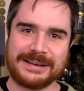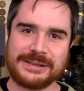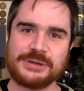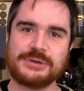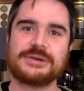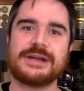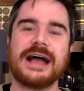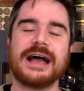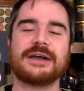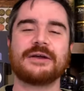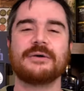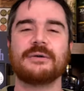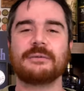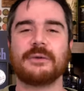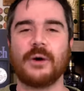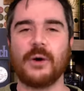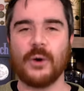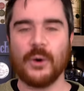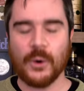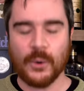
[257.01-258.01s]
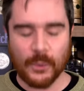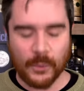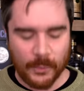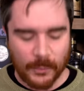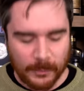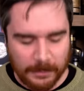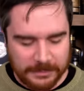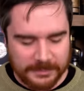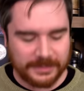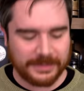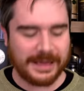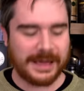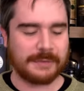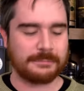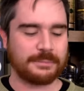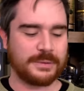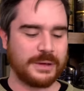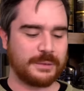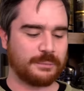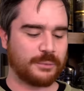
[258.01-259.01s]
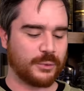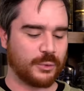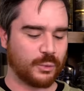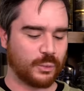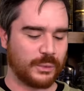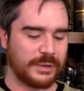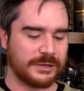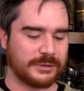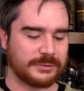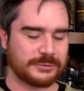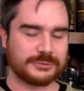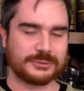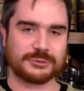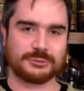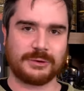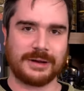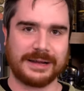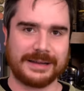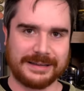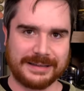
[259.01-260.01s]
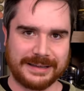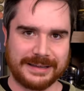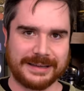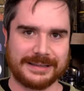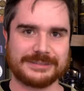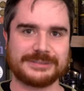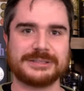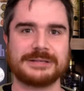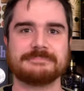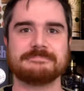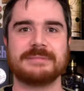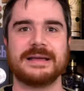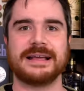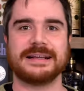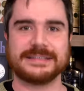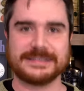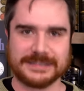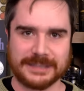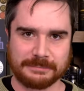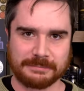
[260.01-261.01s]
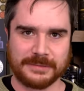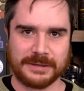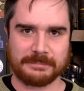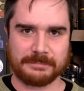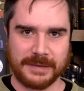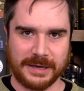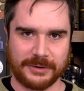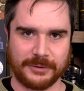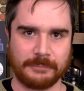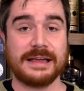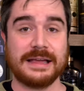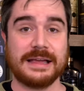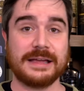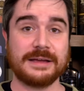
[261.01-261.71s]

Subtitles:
You gotta hope that people will try again to make something better.